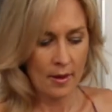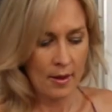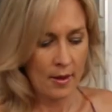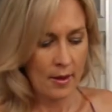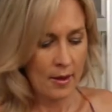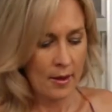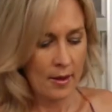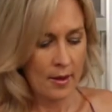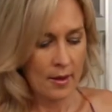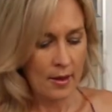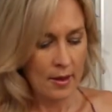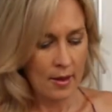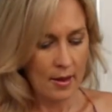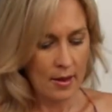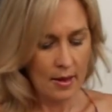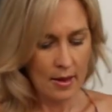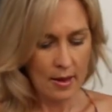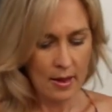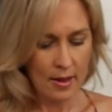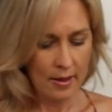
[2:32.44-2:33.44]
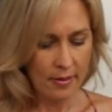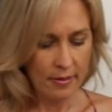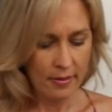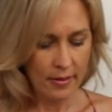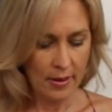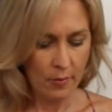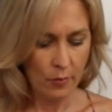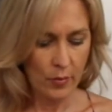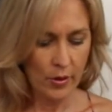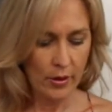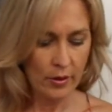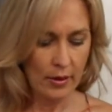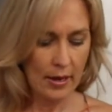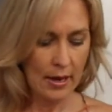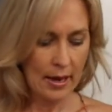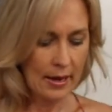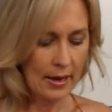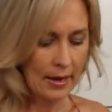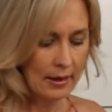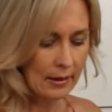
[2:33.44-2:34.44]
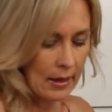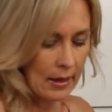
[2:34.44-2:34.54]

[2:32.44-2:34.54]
And then we're going to add our